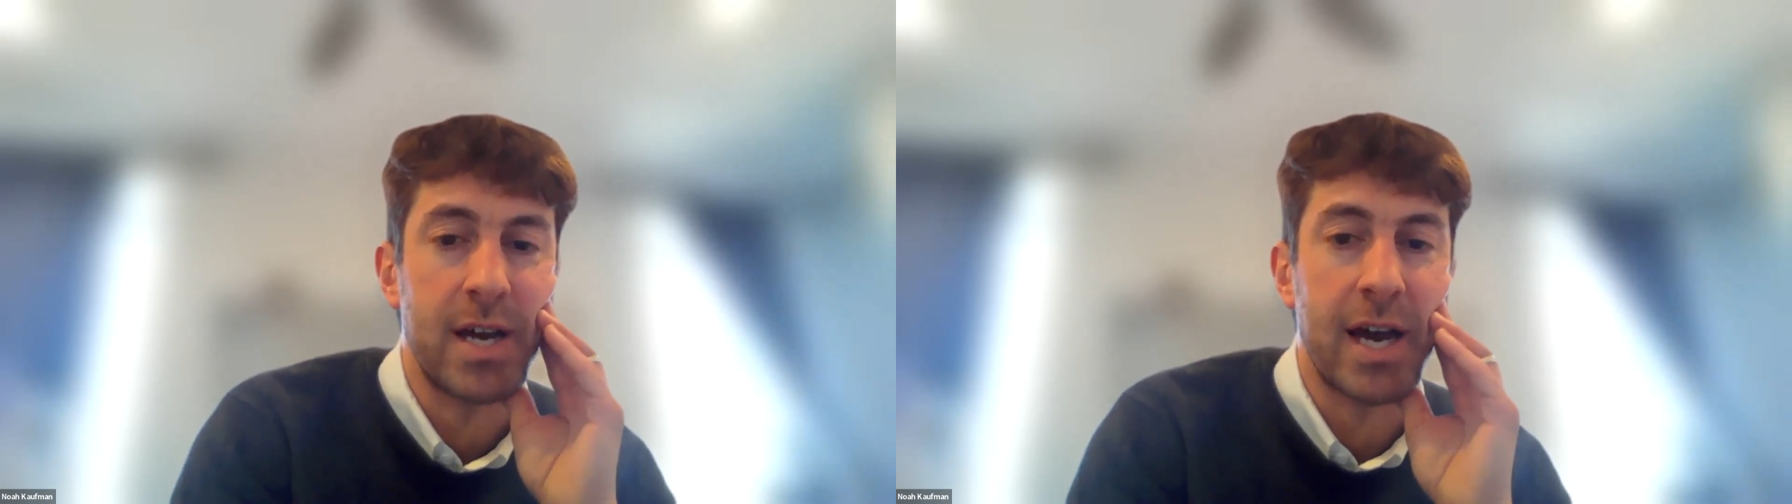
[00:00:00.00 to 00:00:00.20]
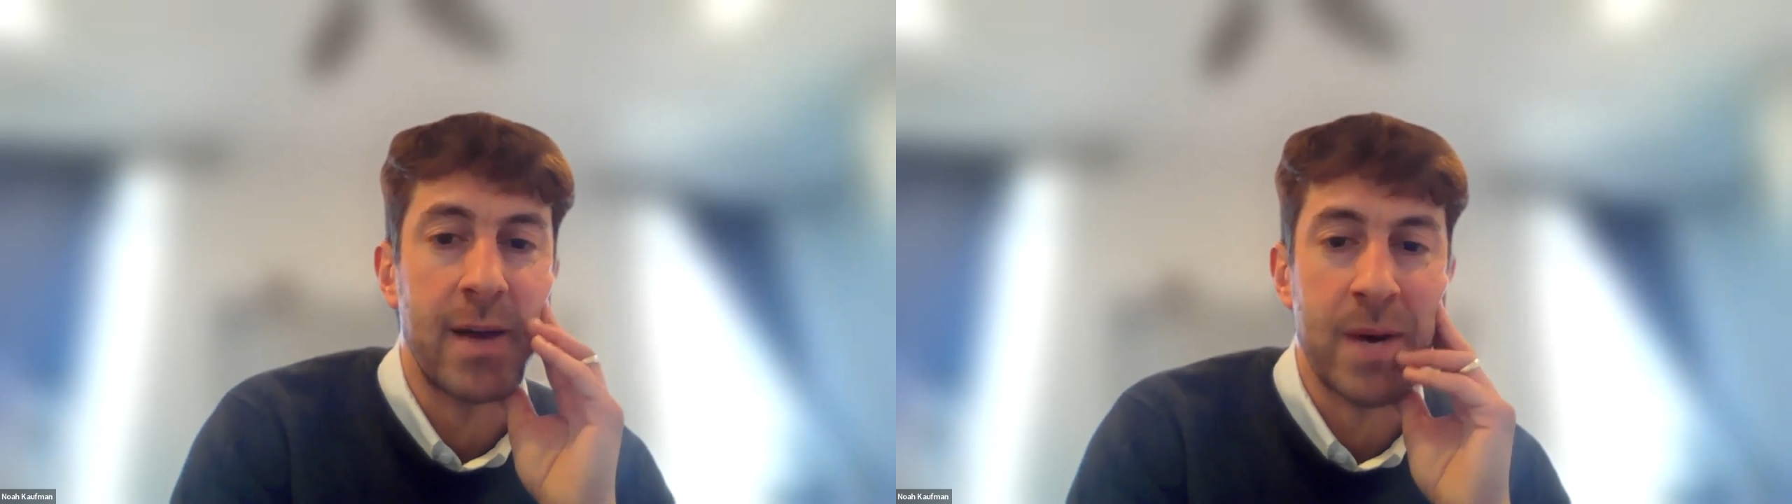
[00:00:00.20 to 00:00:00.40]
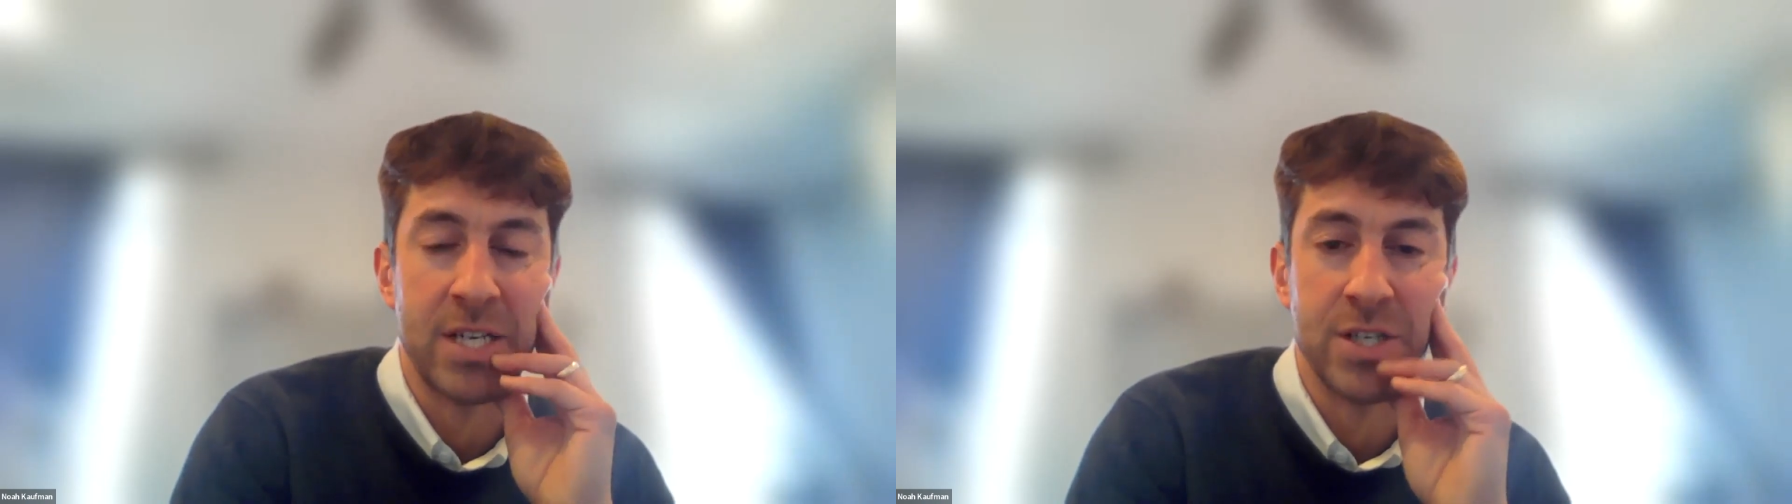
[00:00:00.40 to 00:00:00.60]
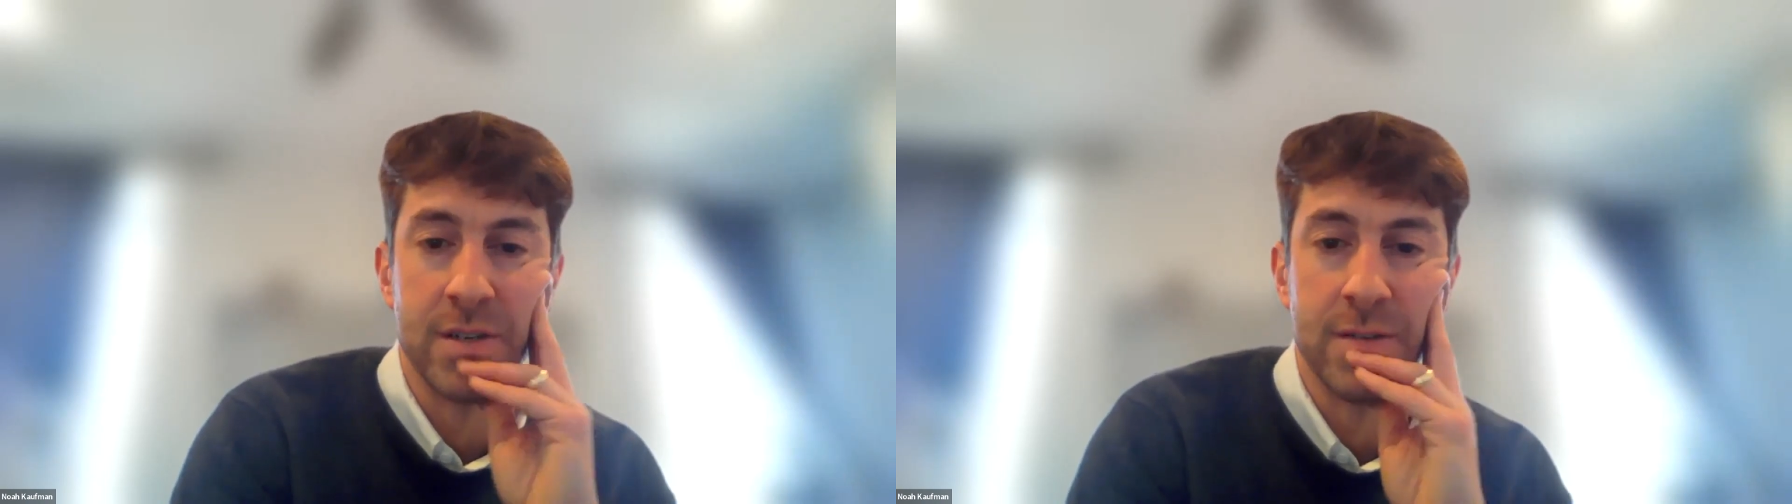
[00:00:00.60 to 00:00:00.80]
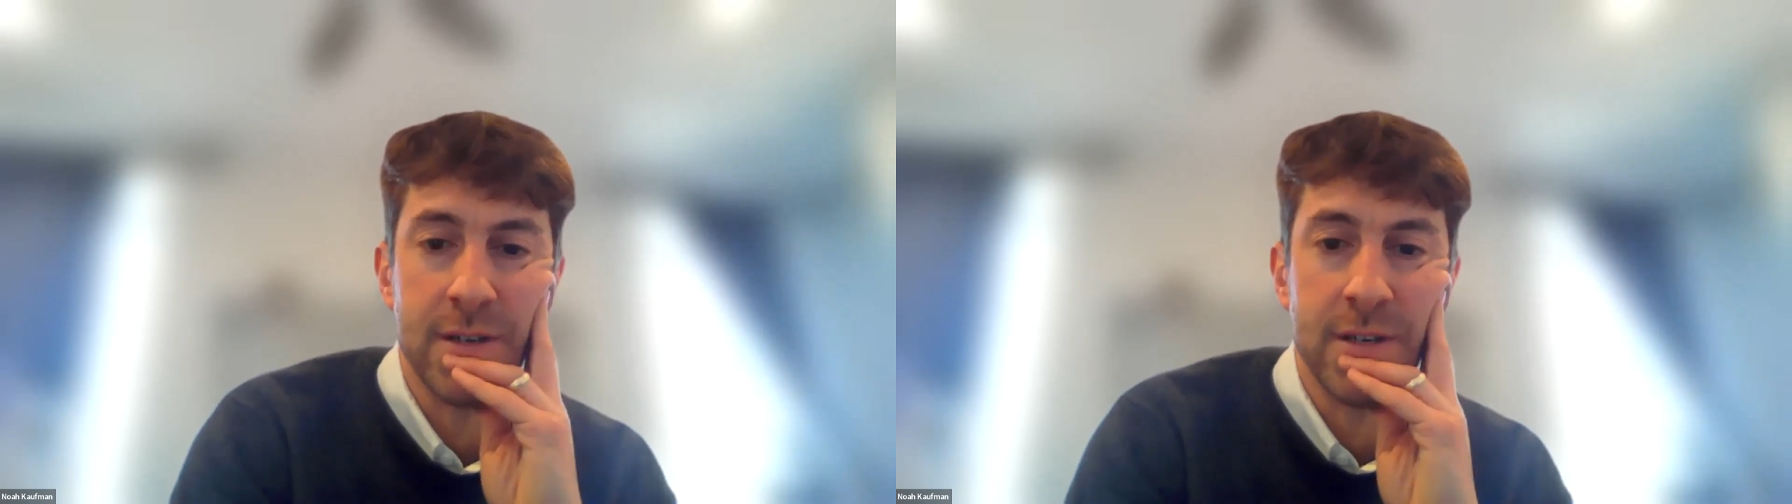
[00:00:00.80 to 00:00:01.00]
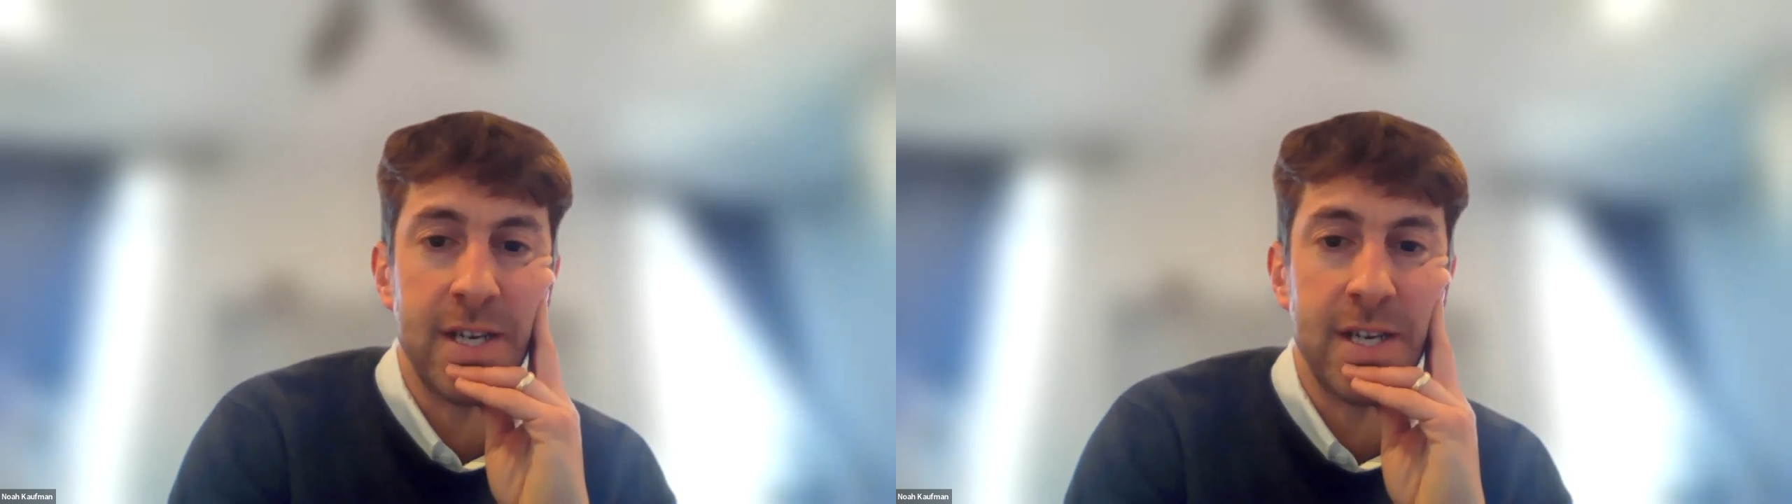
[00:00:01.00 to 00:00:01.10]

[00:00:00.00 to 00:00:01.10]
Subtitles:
I imagine